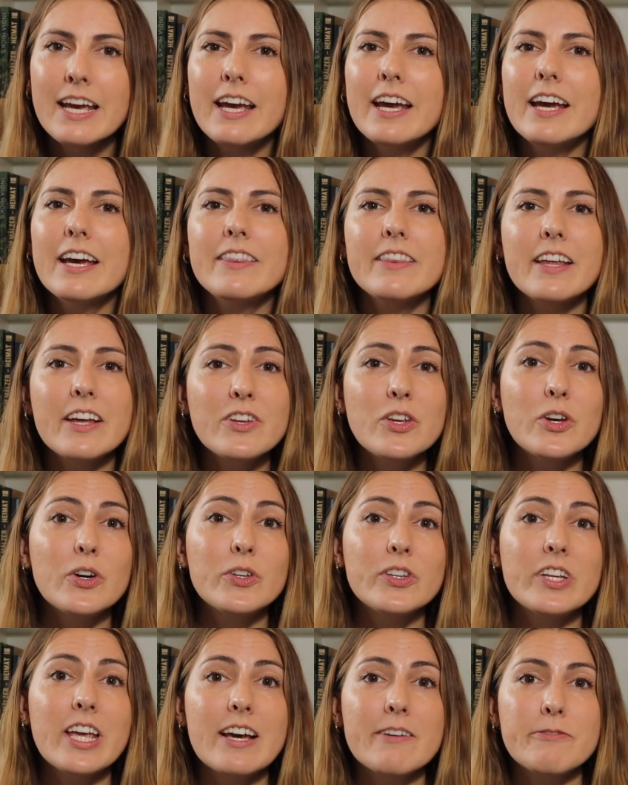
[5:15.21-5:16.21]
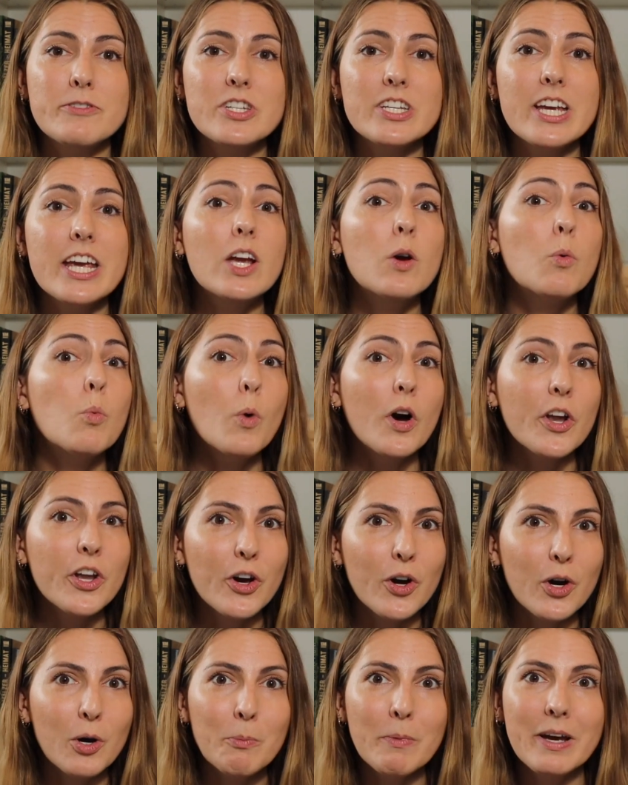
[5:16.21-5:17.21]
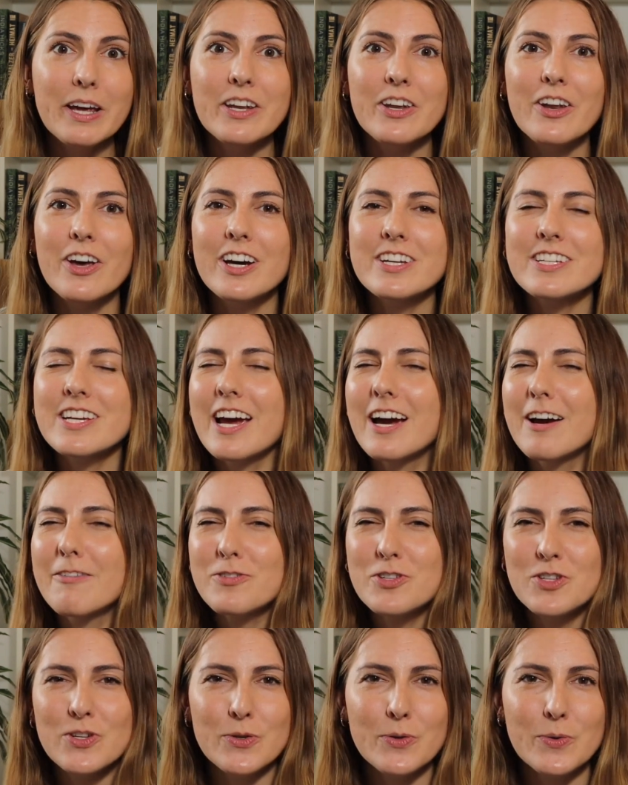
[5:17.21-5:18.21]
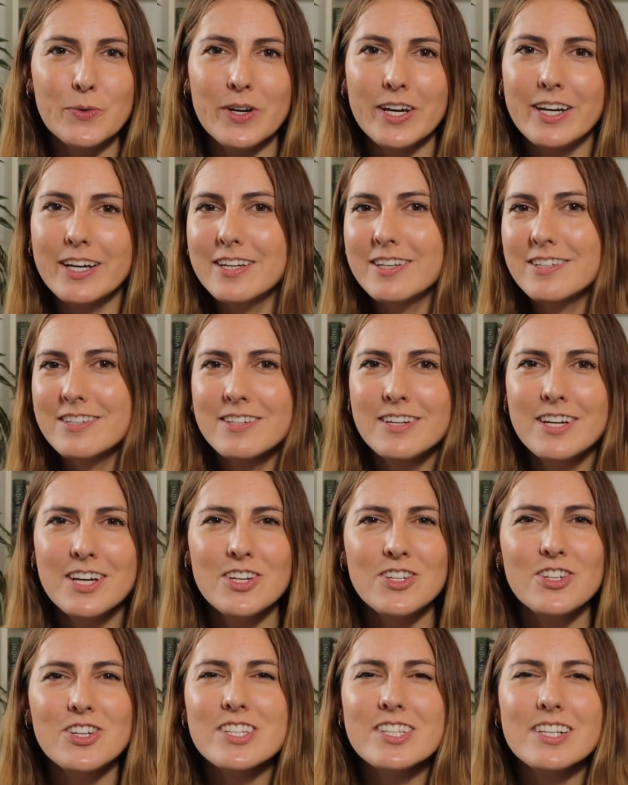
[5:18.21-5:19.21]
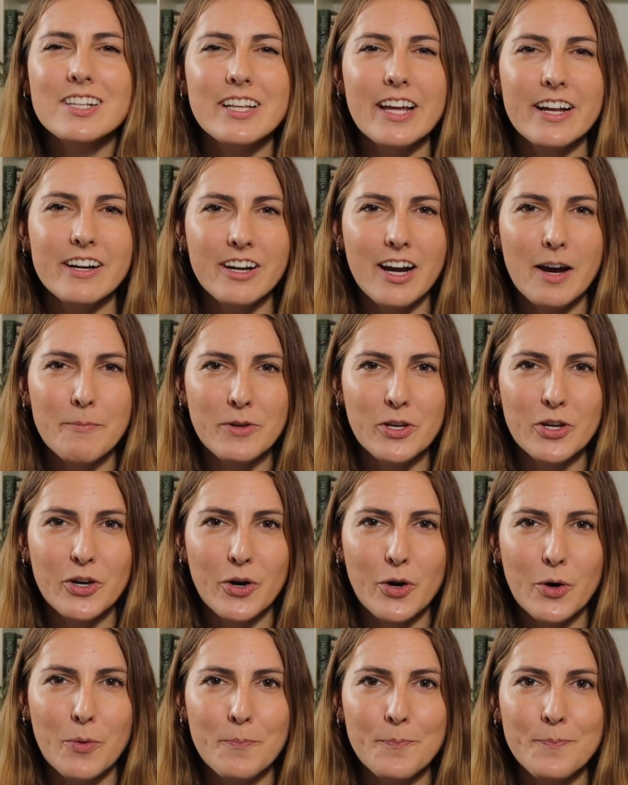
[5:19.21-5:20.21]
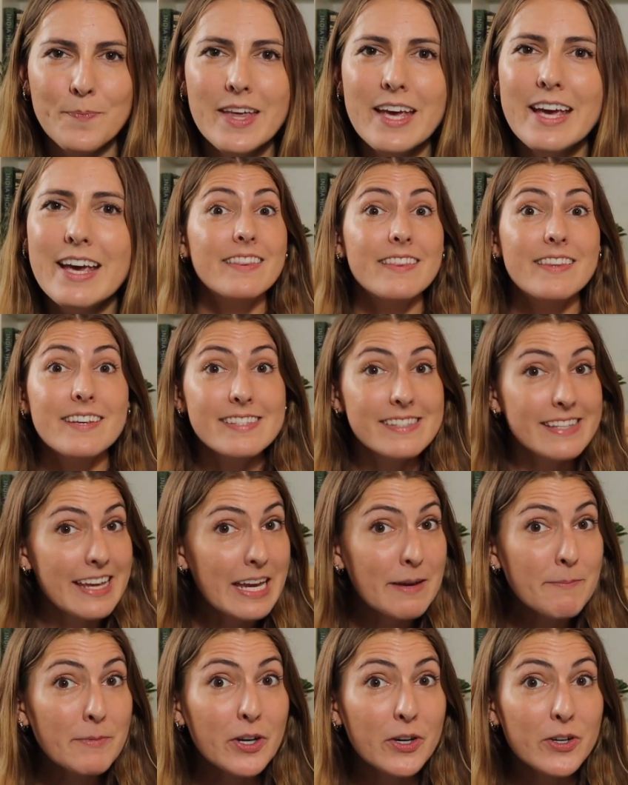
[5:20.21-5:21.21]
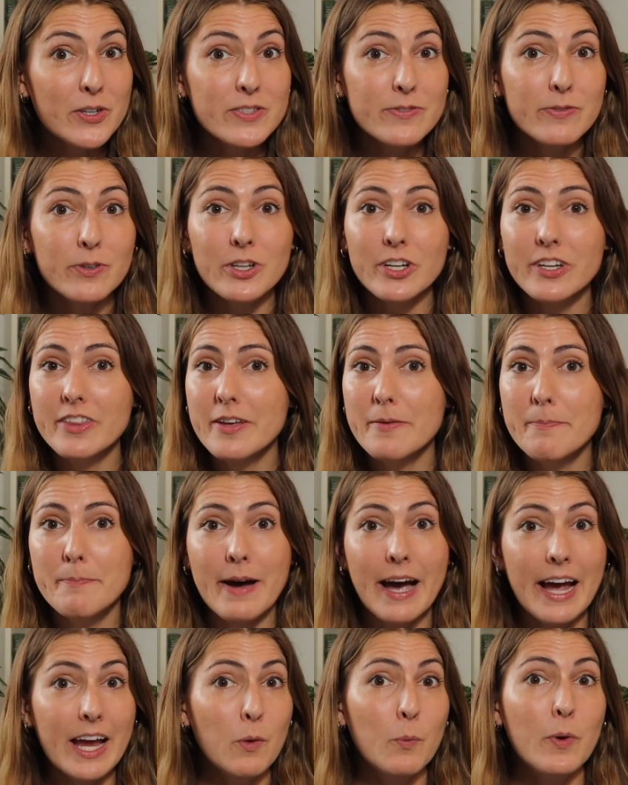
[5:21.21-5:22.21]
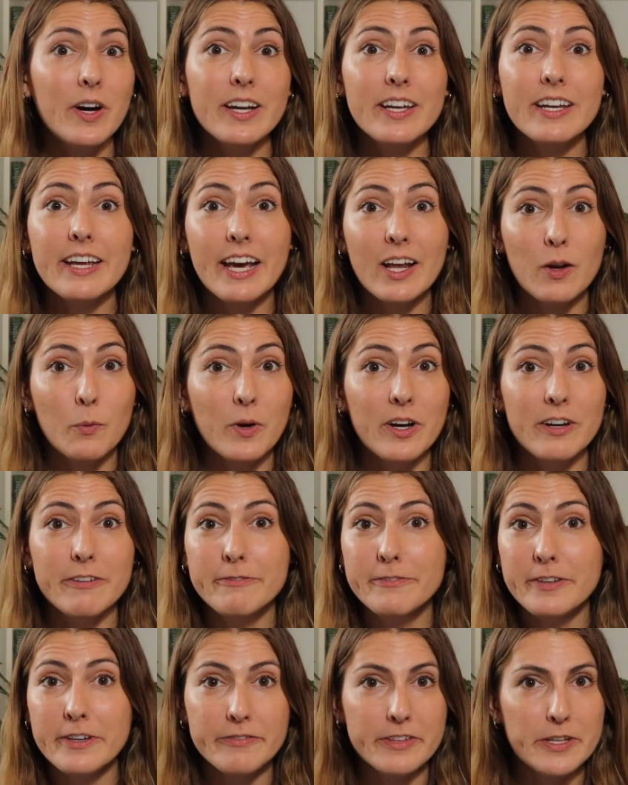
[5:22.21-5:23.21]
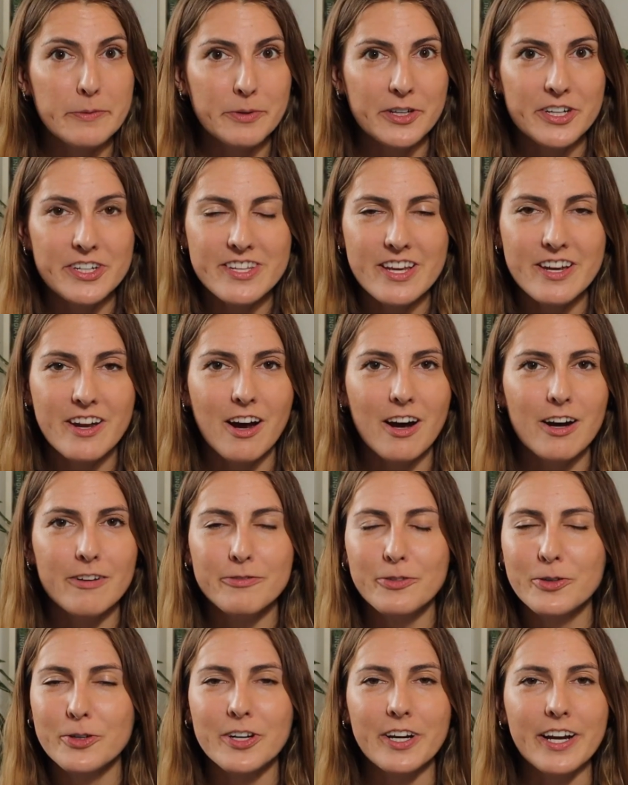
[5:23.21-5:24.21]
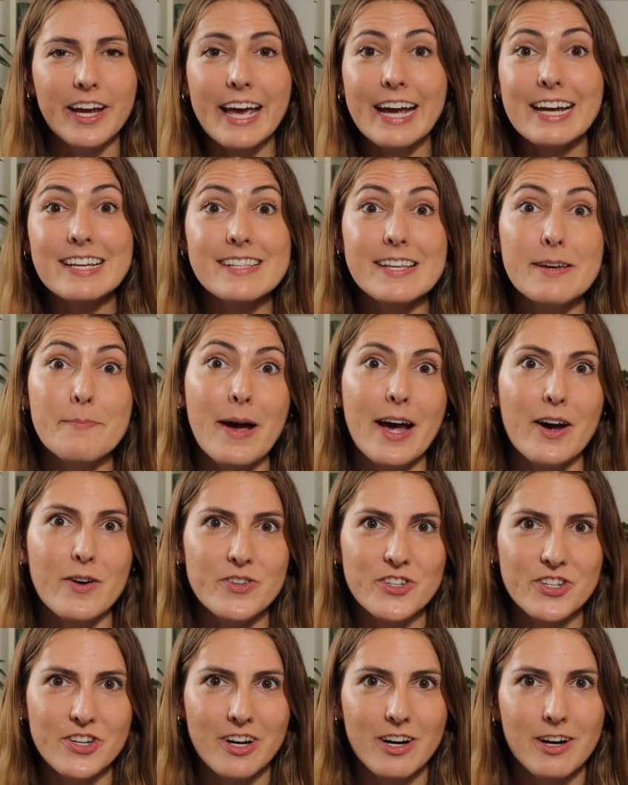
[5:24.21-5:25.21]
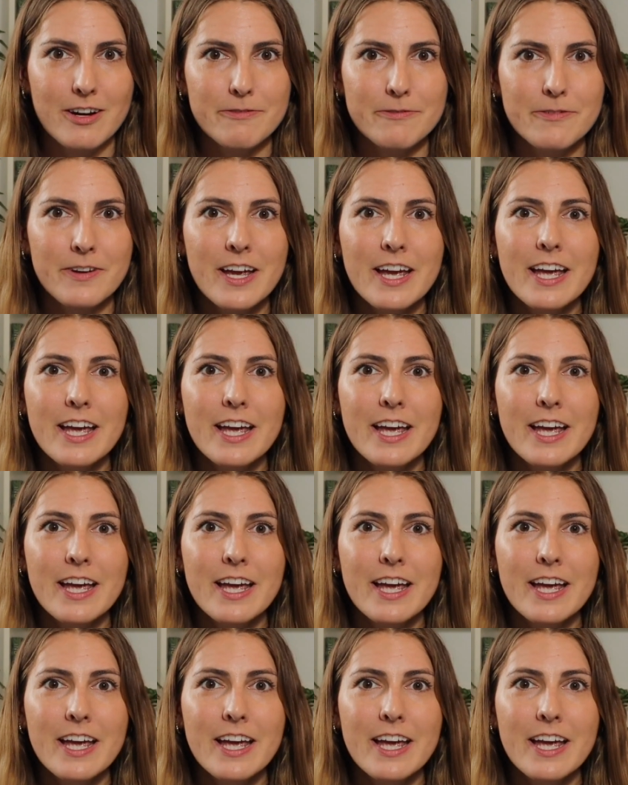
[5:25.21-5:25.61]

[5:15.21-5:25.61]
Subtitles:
And then you only have to take 1 home and not have 2 and just clutter up your home. The same goes for the buy one, get one 50% off or X amount off.